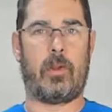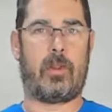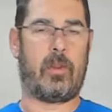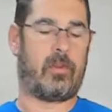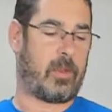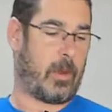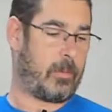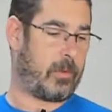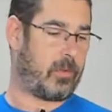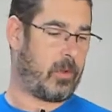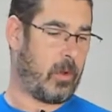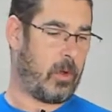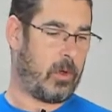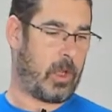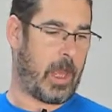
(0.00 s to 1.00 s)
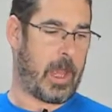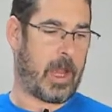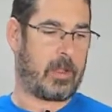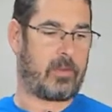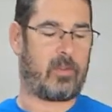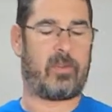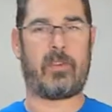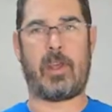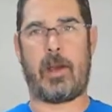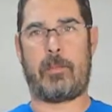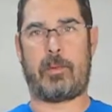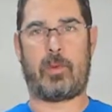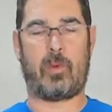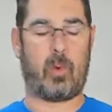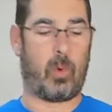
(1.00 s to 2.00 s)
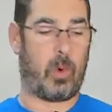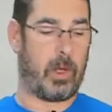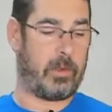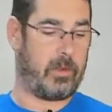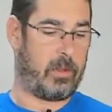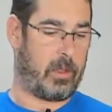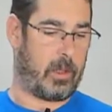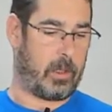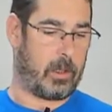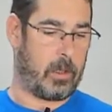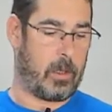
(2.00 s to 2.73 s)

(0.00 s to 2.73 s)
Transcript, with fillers: this episode at step 20,